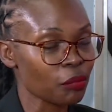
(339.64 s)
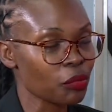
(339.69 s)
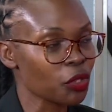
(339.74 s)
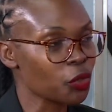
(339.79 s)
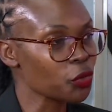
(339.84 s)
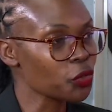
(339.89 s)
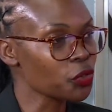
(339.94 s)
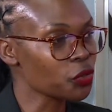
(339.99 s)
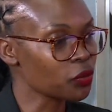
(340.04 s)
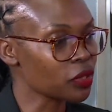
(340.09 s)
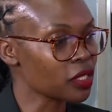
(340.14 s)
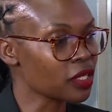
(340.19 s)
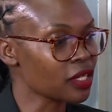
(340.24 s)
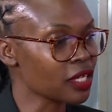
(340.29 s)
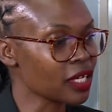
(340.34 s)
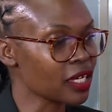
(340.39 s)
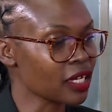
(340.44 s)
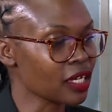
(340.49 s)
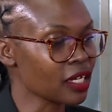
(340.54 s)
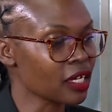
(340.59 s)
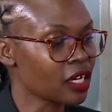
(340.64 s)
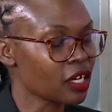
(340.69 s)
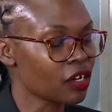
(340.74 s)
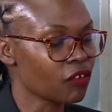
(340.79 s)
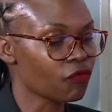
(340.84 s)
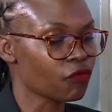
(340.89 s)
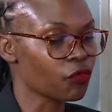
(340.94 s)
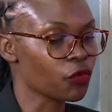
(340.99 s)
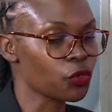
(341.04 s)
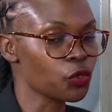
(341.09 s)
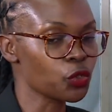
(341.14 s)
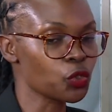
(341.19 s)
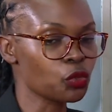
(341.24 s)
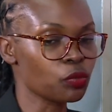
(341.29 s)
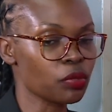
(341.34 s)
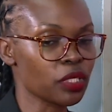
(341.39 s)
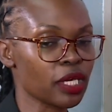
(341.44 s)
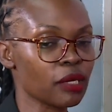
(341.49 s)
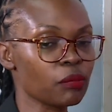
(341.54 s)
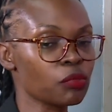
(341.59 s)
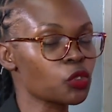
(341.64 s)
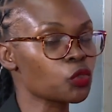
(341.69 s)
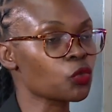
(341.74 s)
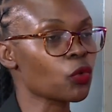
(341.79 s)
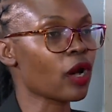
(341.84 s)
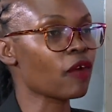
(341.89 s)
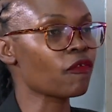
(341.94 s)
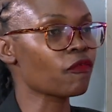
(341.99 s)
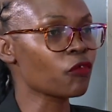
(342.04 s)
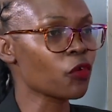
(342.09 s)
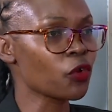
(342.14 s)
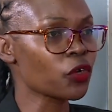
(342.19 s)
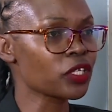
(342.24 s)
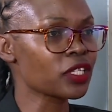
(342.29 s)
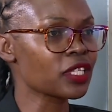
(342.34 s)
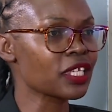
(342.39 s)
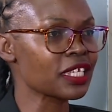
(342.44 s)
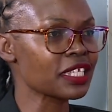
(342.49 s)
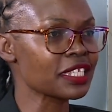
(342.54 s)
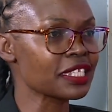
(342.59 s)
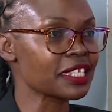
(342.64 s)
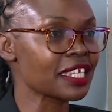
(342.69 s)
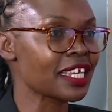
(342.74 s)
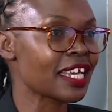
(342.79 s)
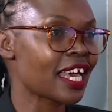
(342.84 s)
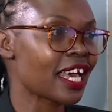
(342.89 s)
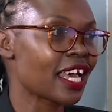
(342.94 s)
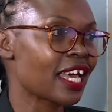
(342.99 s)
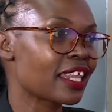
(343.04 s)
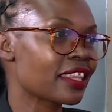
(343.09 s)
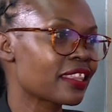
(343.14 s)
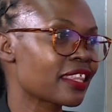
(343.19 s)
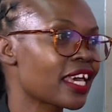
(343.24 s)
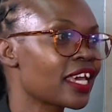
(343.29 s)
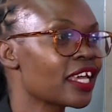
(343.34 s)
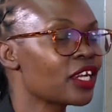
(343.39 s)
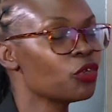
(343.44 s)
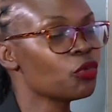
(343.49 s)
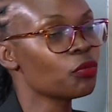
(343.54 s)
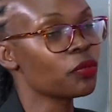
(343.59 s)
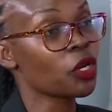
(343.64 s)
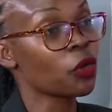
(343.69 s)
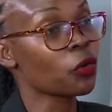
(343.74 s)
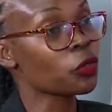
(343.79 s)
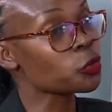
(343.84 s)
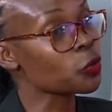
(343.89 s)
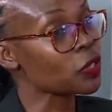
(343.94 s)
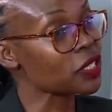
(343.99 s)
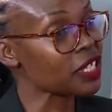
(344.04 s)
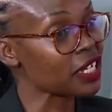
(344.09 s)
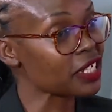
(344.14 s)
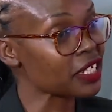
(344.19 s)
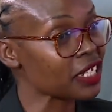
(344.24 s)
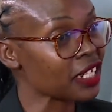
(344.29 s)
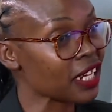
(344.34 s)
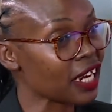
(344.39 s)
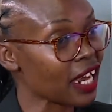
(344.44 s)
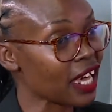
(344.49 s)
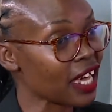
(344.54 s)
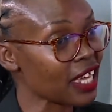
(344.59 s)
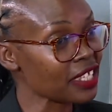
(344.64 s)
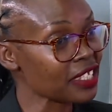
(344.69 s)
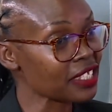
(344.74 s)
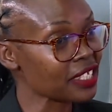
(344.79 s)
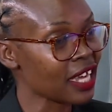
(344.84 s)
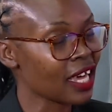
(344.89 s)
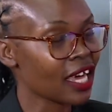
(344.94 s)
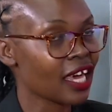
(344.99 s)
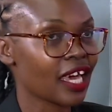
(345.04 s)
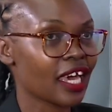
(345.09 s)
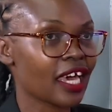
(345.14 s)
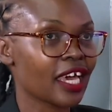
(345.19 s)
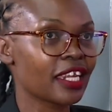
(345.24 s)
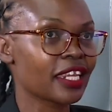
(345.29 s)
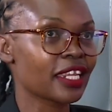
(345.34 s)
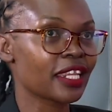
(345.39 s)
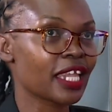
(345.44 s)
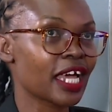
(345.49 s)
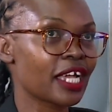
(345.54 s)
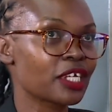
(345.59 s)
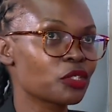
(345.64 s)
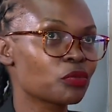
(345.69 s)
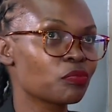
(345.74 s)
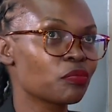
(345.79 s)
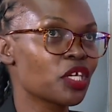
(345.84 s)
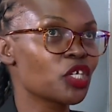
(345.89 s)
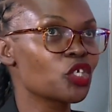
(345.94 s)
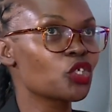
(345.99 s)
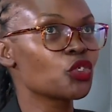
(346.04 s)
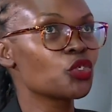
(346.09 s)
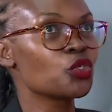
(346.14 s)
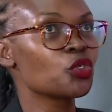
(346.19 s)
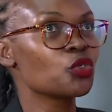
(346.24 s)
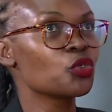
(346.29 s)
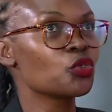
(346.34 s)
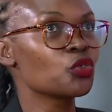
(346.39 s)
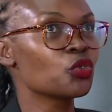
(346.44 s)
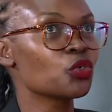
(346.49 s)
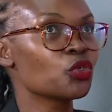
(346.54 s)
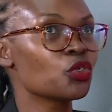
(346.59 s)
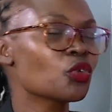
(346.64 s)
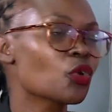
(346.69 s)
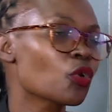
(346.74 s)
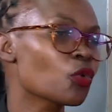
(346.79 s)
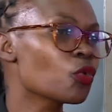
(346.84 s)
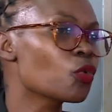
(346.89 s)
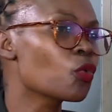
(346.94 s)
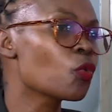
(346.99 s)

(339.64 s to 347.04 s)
Because we think for you to be able to afford this, then you belong to a certain class, and that makes you, you know, look